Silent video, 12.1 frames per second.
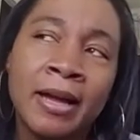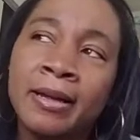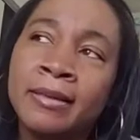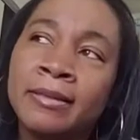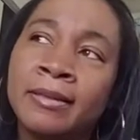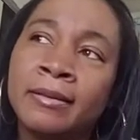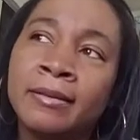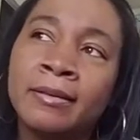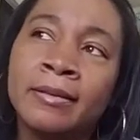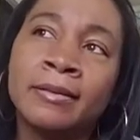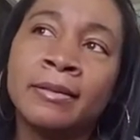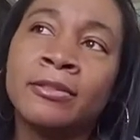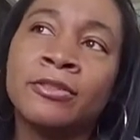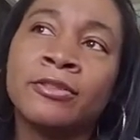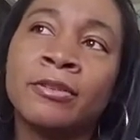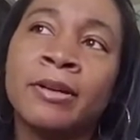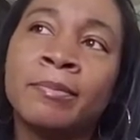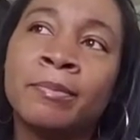I said, look at this
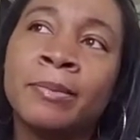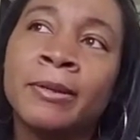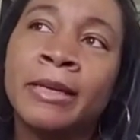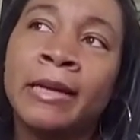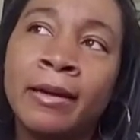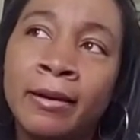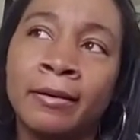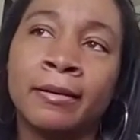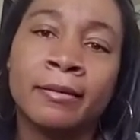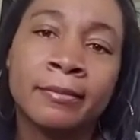tramp here.